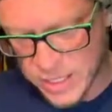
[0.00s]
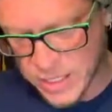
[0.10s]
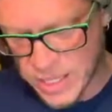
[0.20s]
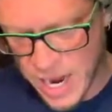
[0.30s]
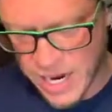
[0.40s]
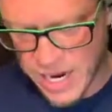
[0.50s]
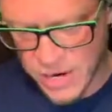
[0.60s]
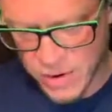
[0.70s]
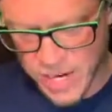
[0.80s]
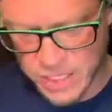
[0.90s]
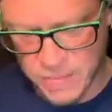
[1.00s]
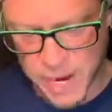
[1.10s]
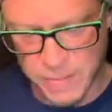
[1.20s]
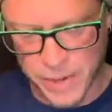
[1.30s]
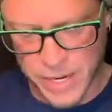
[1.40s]
is not here
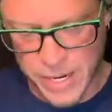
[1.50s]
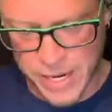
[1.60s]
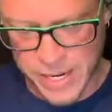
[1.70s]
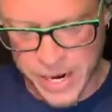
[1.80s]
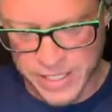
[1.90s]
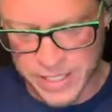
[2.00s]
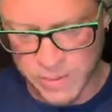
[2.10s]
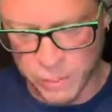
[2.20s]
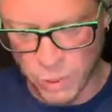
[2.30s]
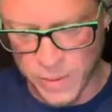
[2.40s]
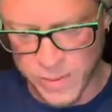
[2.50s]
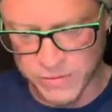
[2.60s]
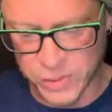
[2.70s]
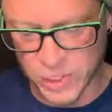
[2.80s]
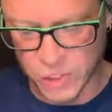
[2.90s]
estimated, but in any case, the employment
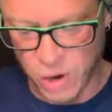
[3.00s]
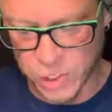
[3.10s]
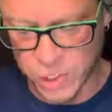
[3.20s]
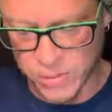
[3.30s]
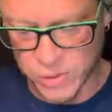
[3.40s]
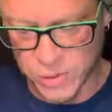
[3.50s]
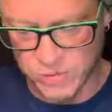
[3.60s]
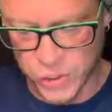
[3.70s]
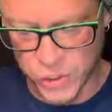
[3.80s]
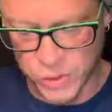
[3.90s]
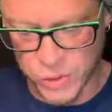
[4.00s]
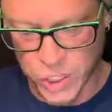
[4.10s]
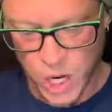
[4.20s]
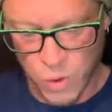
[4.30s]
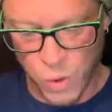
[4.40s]
of such large numbers of Jews,
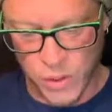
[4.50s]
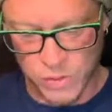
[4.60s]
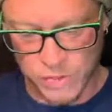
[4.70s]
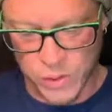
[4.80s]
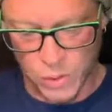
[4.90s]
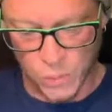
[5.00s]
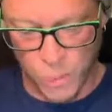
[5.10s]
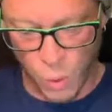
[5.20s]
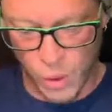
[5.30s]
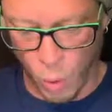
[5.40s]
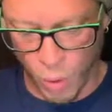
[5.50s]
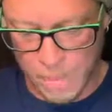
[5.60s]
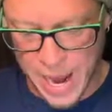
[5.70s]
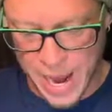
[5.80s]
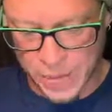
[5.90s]
whether of good report or
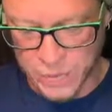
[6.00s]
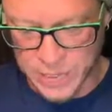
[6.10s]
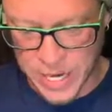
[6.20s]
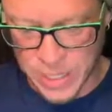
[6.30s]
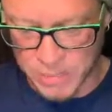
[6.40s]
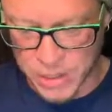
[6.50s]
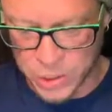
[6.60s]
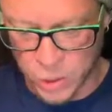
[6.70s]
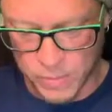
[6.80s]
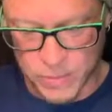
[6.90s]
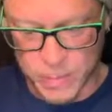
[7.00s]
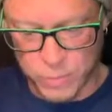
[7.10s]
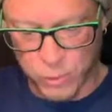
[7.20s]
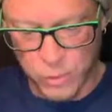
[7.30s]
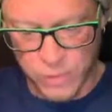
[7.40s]
bad, was taken by Germans as
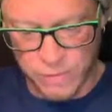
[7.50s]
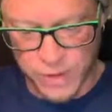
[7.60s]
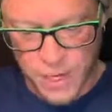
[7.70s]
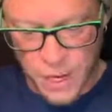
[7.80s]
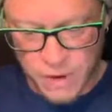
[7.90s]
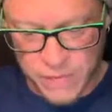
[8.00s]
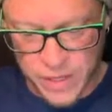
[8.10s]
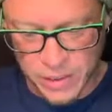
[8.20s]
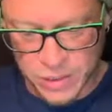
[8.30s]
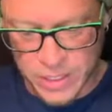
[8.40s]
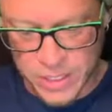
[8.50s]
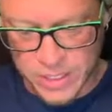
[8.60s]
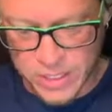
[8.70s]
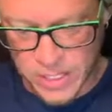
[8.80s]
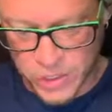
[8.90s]
proof of Hitler's
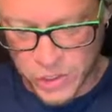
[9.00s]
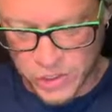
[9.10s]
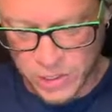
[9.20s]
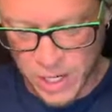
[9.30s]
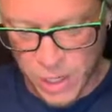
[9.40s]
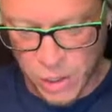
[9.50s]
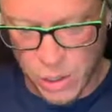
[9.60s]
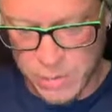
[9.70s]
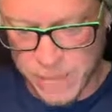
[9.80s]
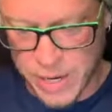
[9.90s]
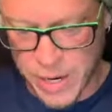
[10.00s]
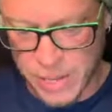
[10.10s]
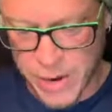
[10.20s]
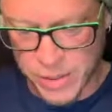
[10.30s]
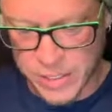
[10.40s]
contention, heard by many
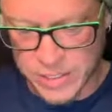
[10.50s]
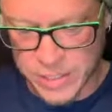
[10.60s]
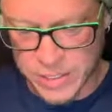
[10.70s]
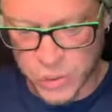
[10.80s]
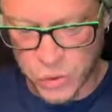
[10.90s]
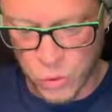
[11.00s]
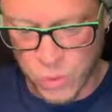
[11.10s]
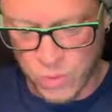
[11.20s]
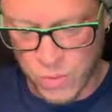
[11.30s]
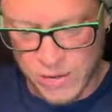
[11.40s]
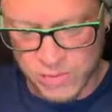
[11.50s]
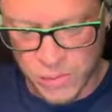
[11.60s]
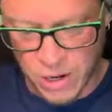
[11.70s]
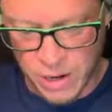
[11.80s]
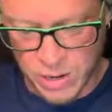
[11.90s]
Americans as a shortwave
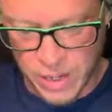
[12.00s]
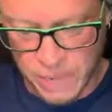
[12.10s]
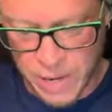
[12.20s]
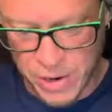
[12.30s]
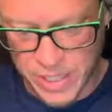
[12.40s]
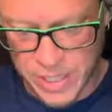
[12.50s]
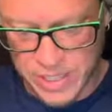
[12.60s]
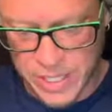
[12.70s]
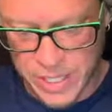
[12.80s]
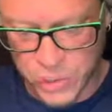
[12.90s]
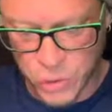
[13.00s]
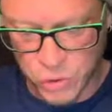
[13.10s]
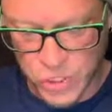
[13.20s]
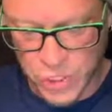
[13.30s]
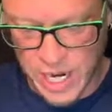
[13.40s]
song that America is a
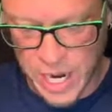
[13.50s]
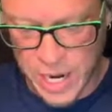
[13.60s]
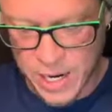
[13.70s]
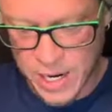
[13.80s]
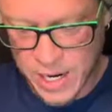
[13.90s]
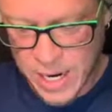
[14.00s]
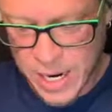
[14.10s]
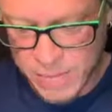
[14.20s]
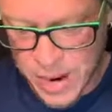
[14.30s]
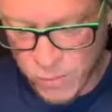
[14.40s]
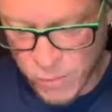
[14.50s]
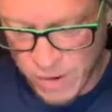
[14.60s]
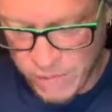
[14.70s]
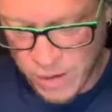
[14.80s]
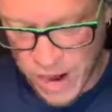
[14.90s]
Jewish land and made
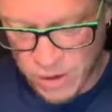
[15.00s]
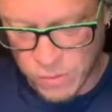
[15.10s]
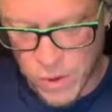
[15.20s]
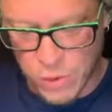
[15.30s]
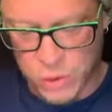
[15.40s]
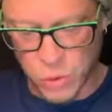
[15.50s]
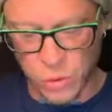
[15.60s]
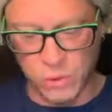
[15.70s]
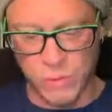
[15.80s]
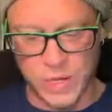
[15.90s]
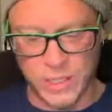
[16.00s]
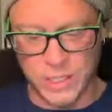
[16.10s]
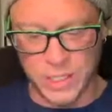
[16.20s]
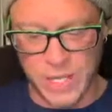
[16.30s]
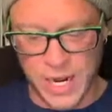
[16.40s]
rougher our road toward
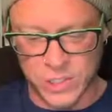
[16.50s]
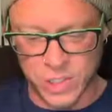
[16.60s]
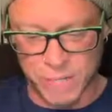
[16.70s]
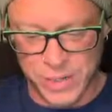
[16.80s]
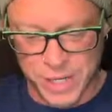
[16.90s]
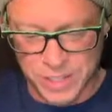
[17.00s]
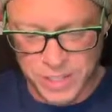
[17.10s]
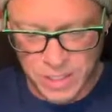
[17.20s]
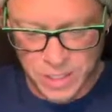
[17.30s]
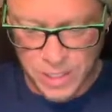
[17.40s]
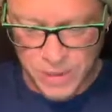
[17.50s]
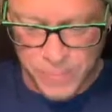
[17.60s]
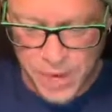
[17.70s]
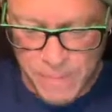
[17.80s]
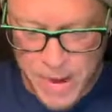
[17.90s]
reconciliation and peace.
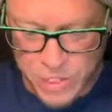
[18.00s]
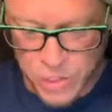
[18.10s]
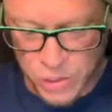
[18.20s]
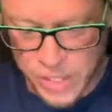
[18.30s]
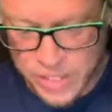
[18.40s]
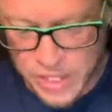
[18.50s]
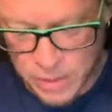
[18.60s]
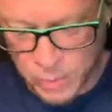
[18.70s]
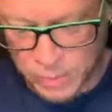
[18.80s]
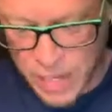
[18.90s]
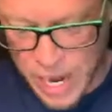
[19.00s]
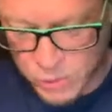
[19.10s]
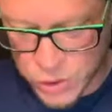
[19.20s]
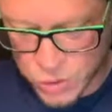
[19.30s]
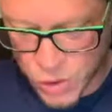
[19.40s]
A major indelible blot
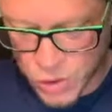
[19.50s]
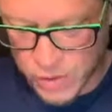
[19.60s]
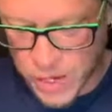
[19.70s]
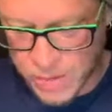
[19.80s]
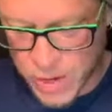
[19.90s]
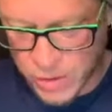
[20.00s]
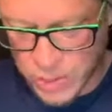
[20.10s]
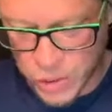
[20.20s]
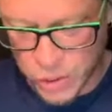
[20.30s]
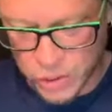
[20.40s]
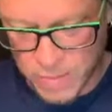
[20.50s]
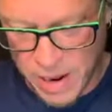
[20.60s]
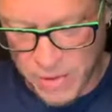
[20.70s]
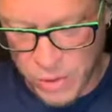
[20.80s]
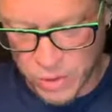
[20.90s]
was thrown on the American shield
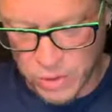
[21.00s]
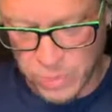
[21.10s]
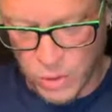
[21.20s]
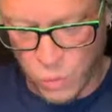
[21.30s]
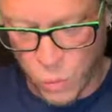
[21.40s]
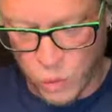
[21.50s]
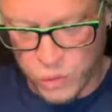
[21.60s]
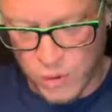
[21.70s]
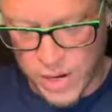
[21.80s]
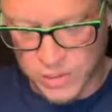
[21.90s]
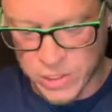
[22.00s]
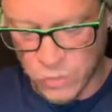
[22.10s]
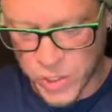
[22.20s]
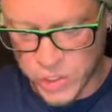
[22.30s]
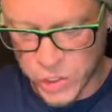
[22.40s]
by the Nuremberg war trials, in
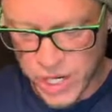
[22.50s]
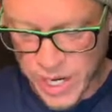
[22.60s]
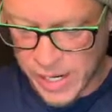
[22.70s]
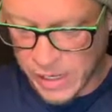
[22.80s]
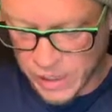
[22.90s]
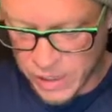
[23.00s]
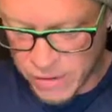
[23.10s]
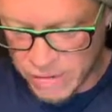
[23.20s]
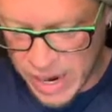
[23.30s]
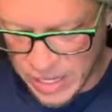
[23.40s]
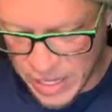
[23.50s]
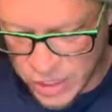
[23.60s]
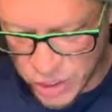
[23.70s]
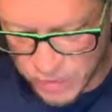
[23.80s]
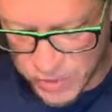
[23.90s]
which, in clear
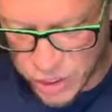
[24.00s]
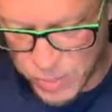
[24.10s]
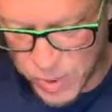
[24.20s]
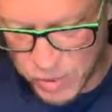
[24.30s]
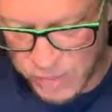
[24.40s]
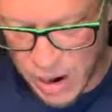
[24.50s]
violation of the spirit of our